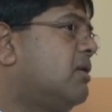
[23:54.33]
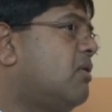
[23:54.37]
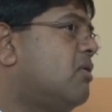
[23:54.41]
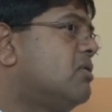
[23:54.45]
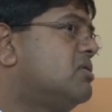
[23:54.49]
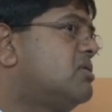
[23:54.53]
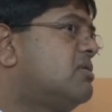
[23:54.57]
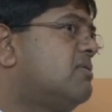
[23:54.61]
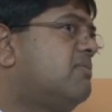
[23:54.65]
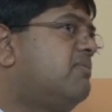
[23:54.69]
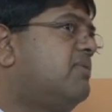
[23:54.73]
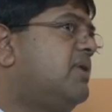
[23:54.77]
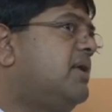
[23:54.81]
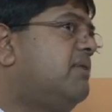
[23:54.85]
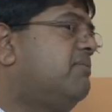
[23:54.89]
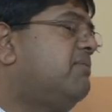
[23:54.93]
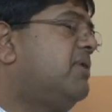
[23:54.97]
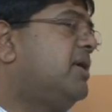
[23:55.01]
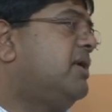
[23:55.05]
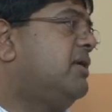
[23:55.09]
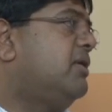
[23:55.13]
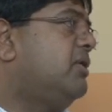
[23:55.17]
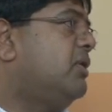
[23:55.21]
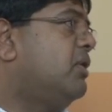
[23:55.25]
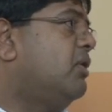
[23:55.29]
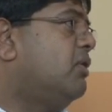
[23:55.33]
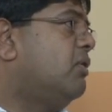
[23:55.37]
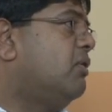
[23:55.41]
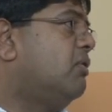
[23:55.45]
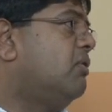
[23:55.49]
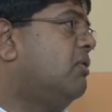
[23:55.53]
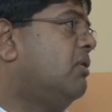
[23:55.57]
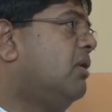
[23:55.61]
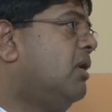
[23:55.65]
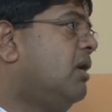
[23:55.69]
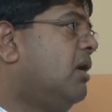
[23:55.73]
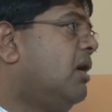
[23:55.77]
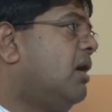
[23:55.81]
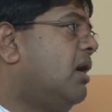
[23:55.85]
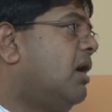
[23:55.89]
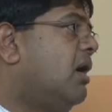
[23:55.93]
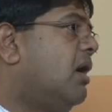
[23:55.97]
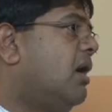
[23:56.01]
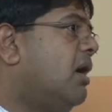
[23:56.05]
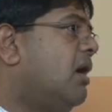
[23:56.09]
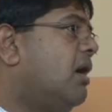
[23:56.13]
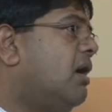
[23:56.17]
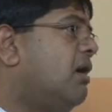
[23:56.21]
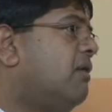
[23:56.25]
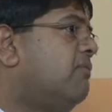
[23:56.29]
Cost of living,
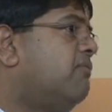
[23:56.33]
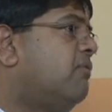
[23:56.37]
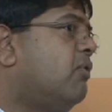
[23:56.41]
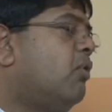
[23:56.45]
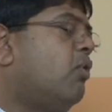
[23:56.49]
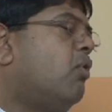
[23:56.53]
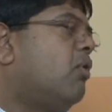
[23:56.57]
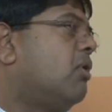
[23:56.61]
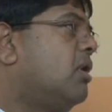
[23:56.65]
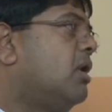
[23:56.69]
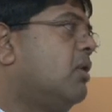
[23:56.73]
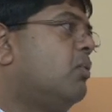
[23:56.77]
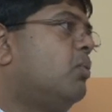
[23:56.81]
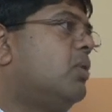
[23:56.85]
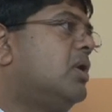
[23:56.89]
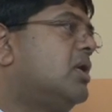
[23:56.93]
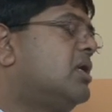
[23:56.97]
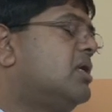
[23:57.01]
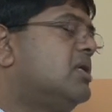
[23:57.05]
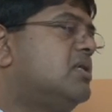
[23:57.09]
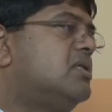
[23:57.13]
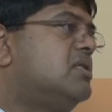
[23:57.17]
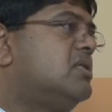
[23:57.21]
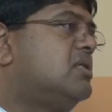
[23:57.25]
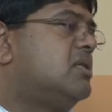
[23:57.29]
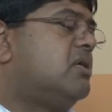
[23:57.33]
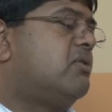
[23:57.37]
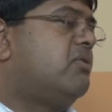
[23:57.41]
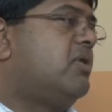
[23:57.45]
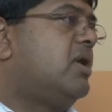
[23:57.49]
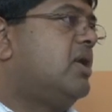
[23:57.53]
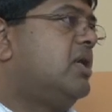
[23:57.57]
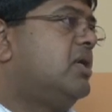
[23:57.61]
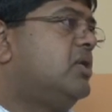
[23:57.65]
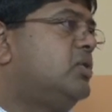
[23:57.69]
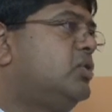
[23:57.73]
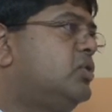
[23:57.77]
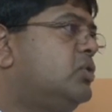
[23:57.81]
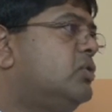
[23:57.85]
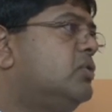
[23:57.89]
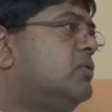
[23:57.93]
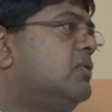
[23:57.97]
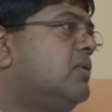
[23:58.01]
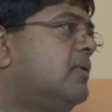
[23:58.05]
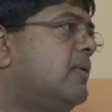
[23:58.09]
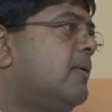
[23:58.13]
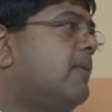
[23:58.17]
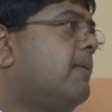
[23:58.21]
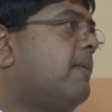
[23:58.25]
for local workers is a real issue.